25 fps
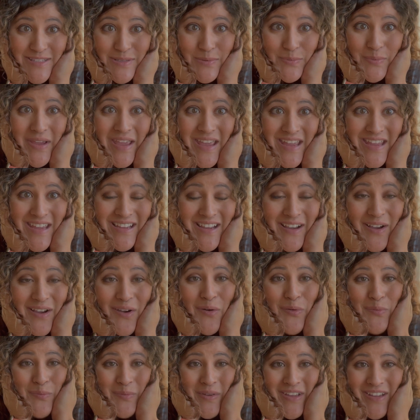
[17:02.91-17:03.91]
week.
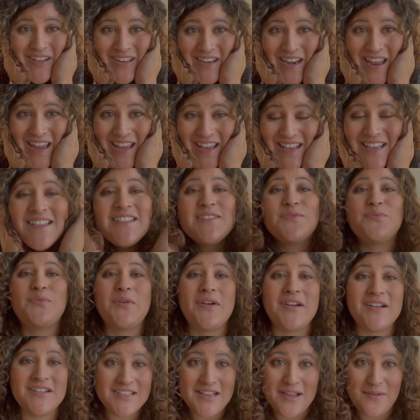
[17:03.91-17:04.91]
Oh my goodness,
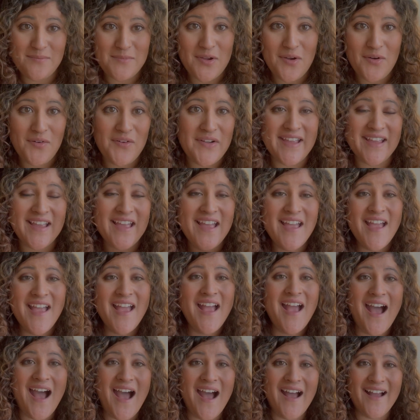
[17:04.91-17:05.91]
where is time going?
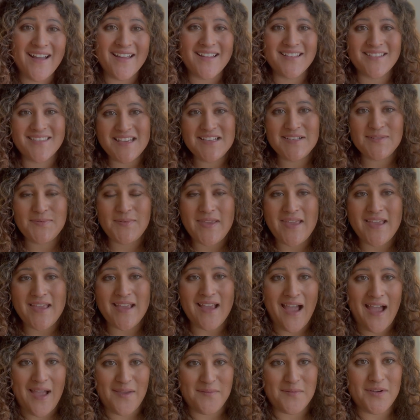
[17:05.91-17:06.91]
This
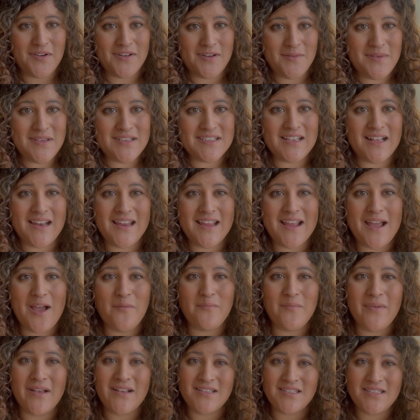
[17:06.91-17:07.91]
week I'm going to be setting
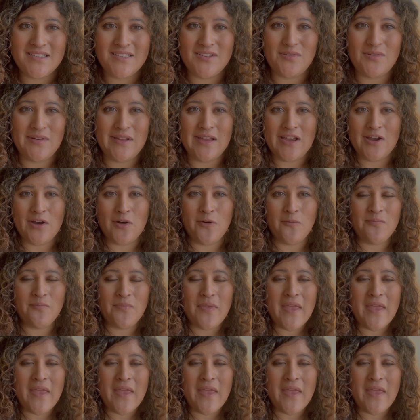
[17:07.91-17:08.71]
up my studio